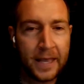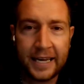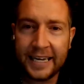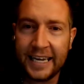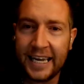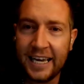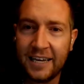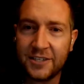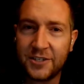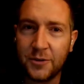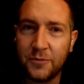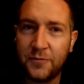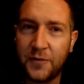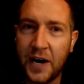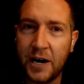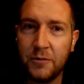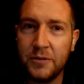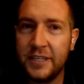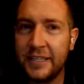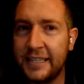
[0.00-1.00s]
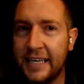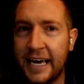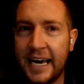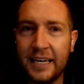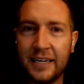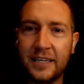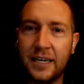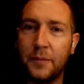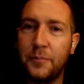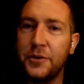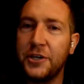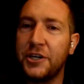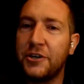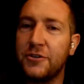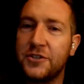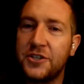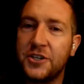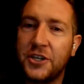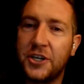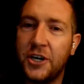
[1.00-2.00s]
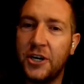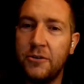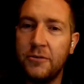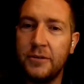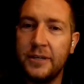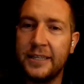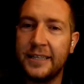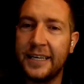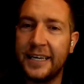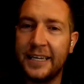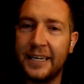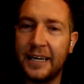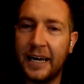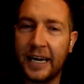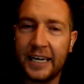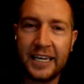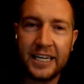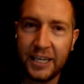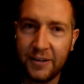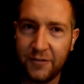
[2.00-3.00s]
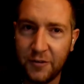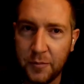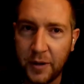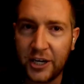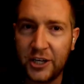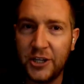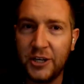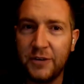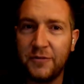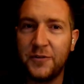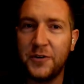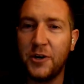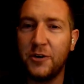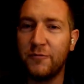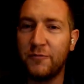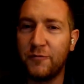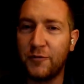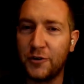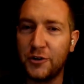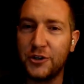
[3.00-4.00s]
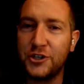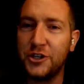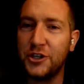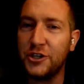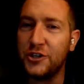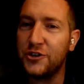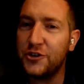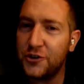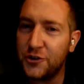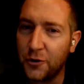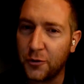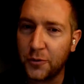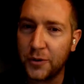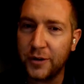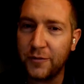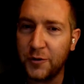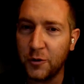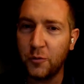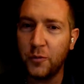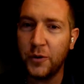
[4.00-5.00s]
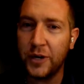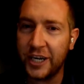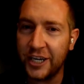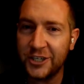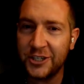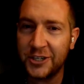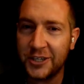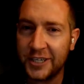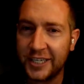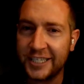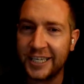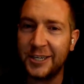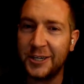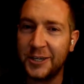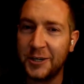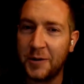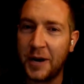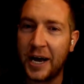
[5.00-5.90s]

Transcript: yeah, so founded that a couple years ago, and then I can give you my Cliff Note version story if you wish, because I know you